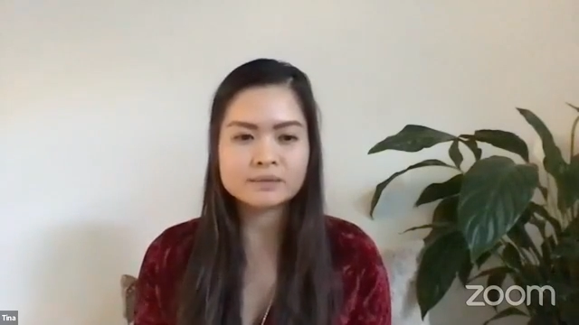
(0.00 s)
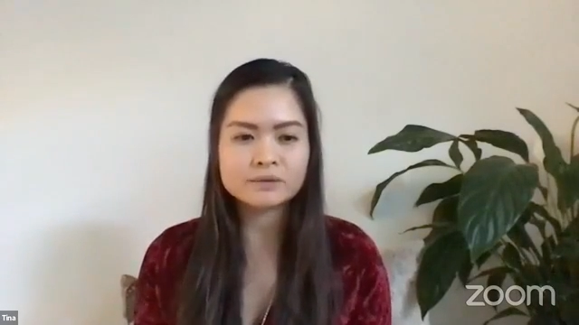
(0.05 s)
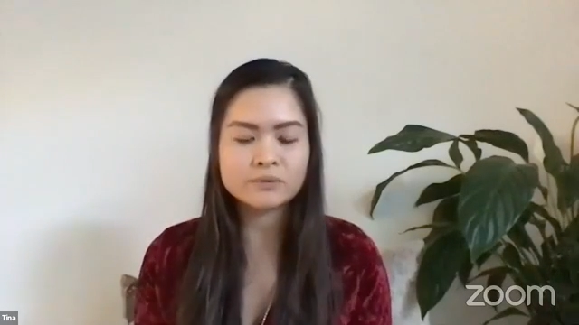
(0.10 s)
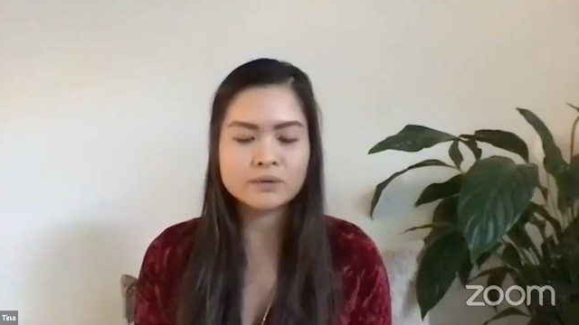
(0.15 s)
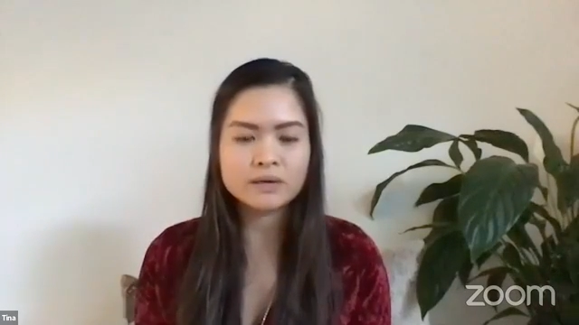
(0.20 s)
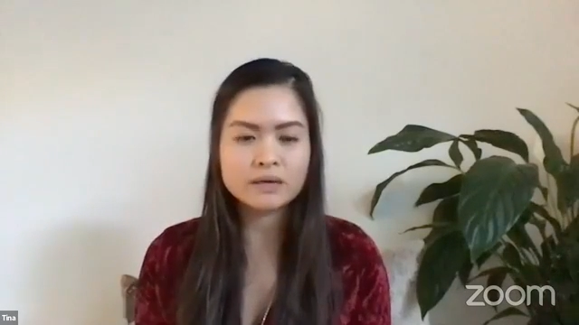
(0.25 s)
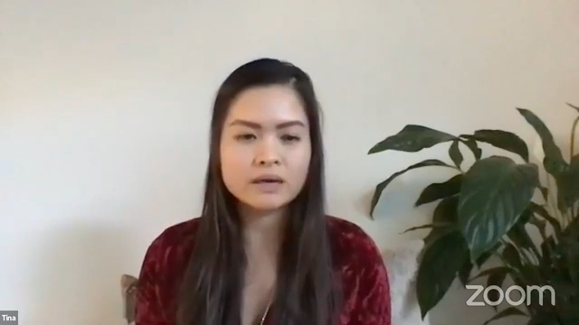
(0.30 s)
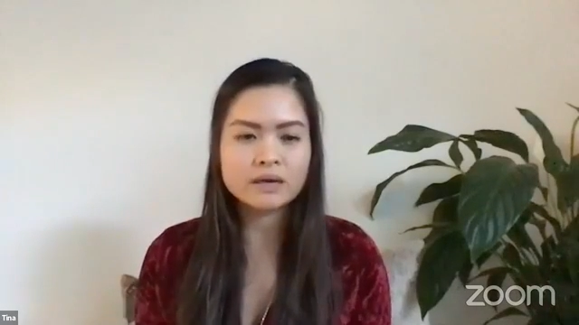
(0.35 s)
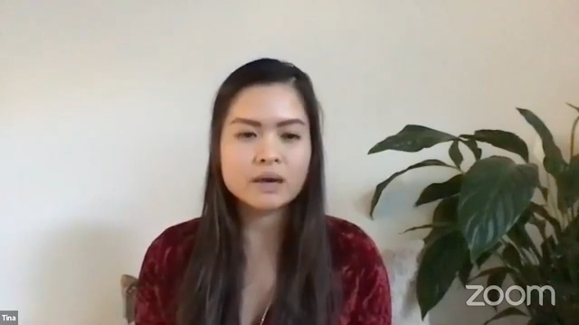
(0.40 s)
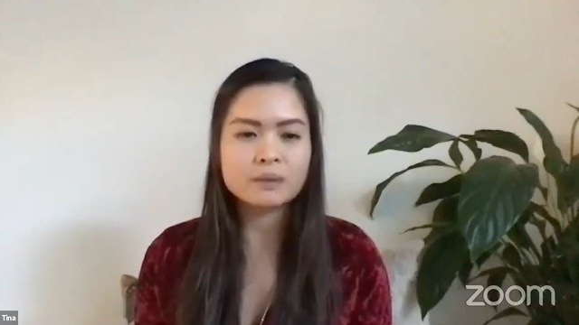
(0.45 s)

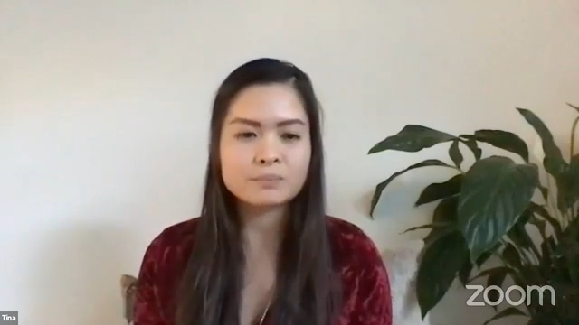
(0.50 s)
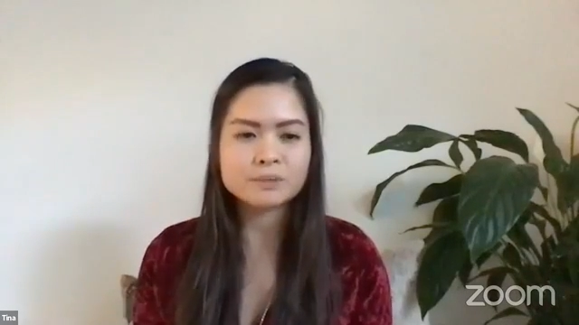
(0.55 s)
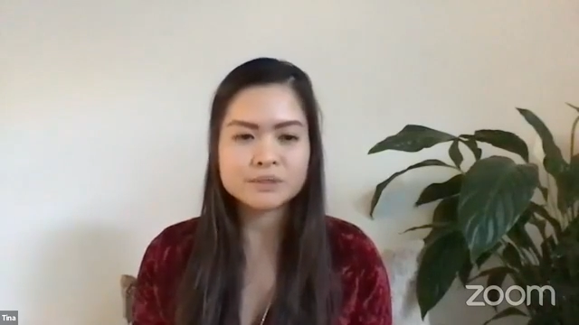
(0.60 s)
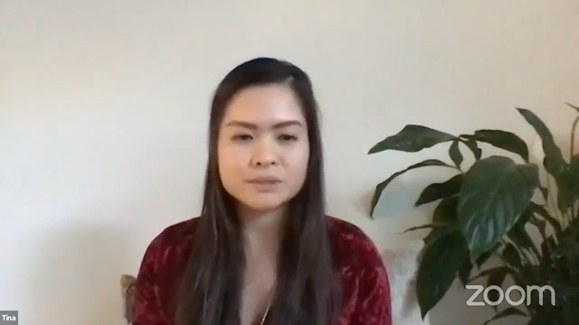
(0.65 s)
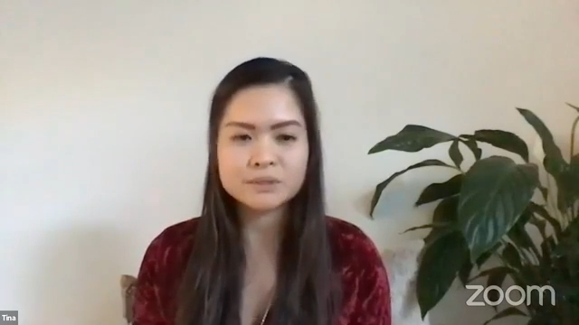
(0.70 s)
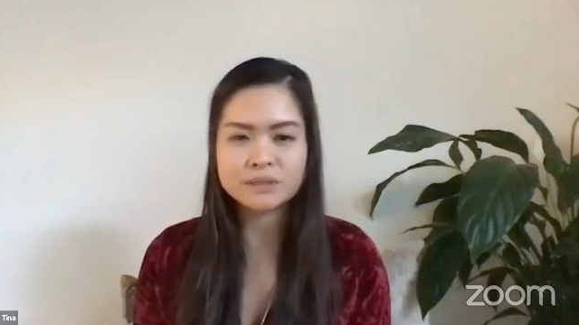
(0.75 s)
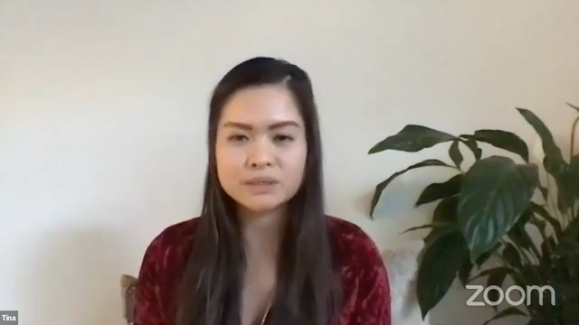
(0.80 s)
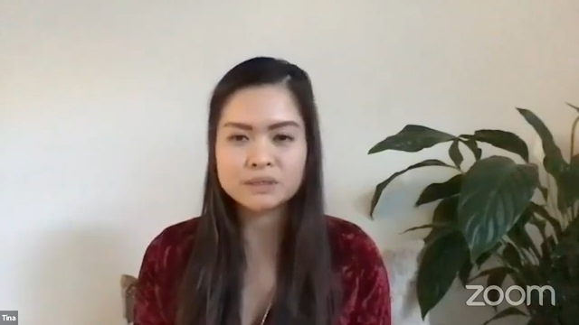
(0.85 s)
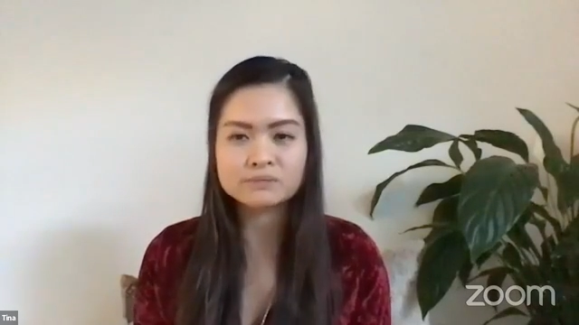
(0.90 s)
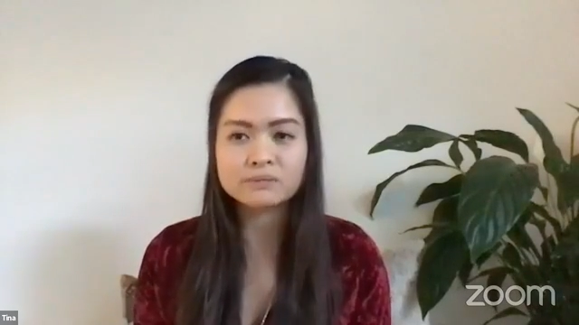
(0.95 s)
creating
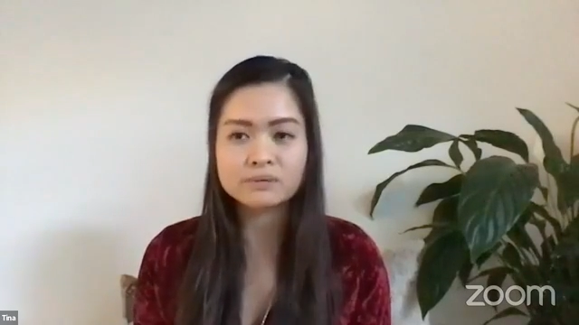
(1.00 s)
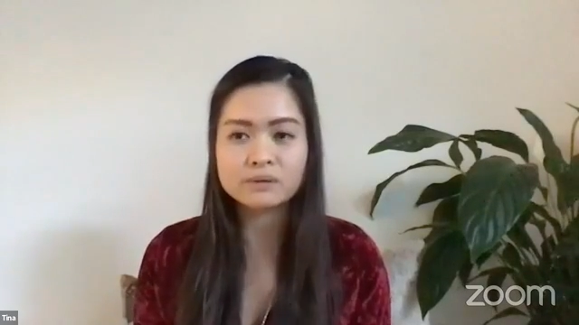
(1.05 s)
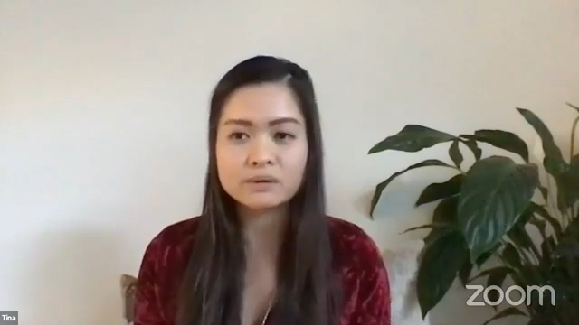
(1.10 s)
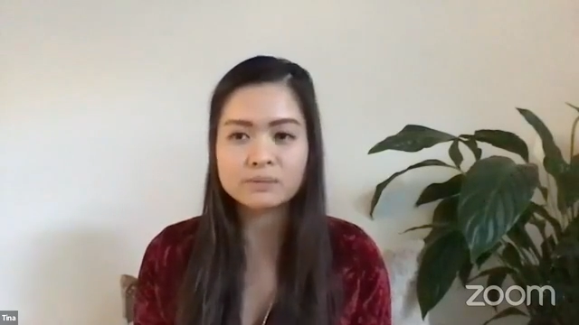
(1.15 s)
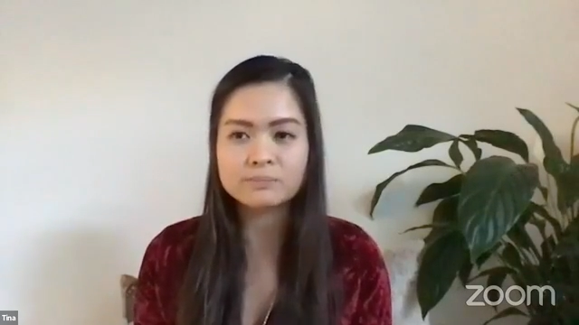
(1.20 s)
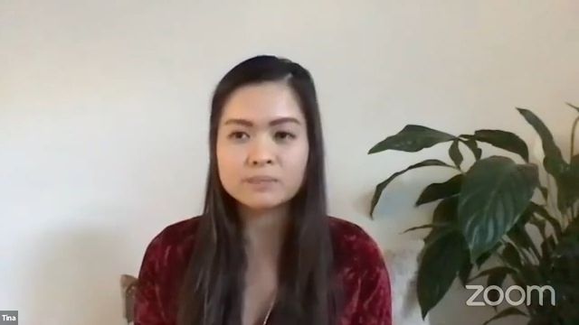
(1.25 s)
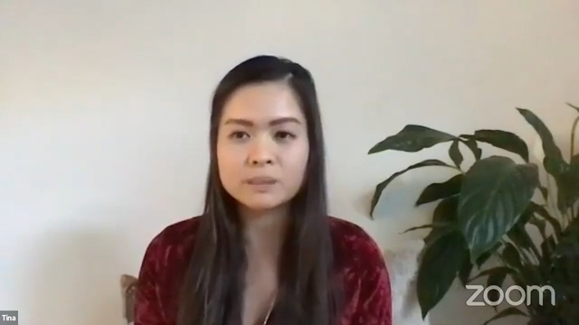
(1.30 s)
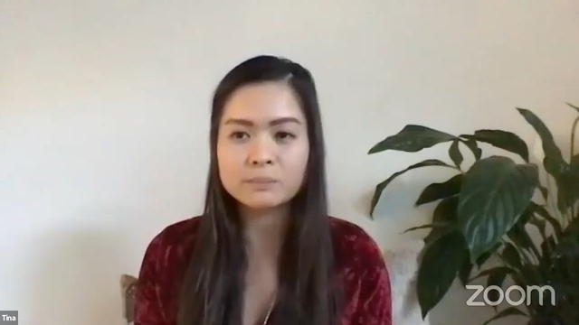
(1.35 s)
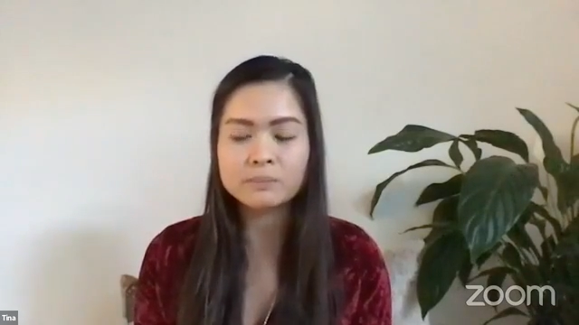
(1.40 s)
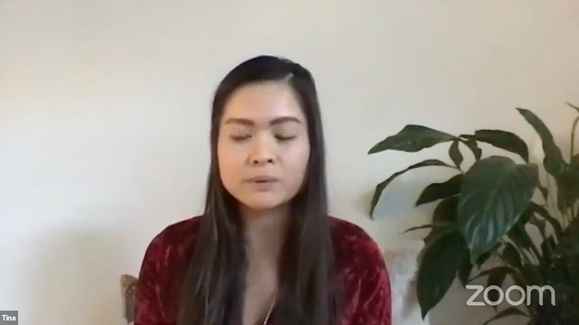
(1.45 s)
opportunities for
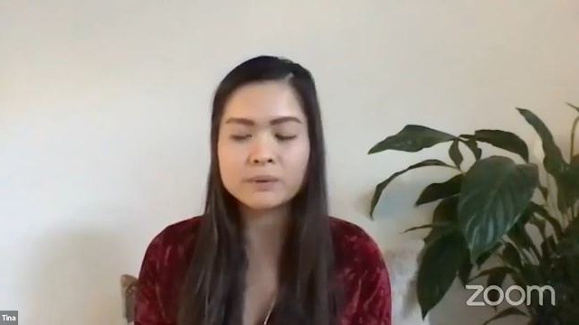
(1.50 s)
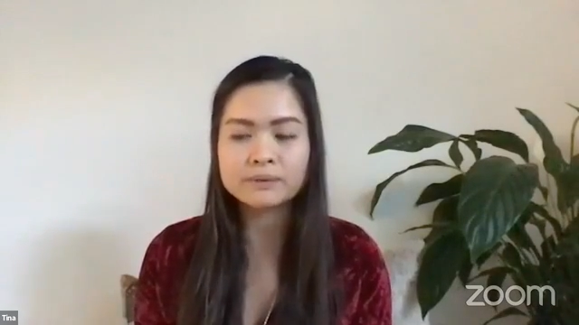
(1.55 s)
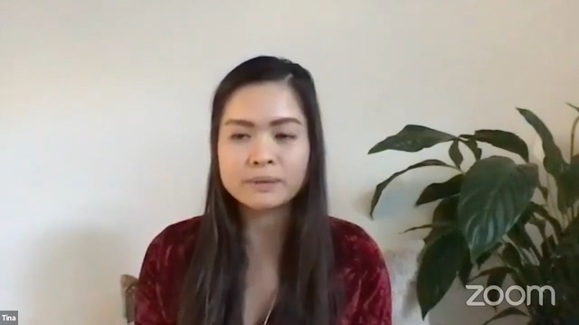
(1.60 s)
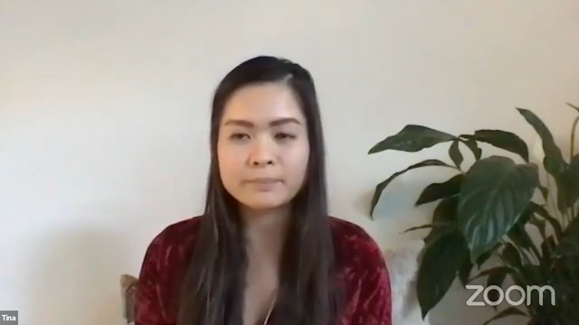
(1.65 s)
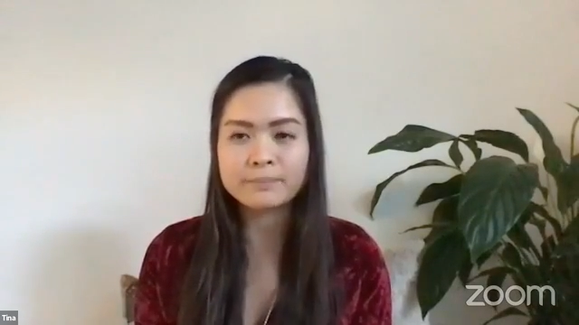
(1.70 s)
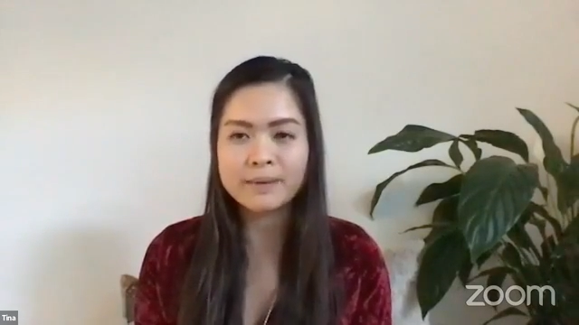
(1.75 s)
people and their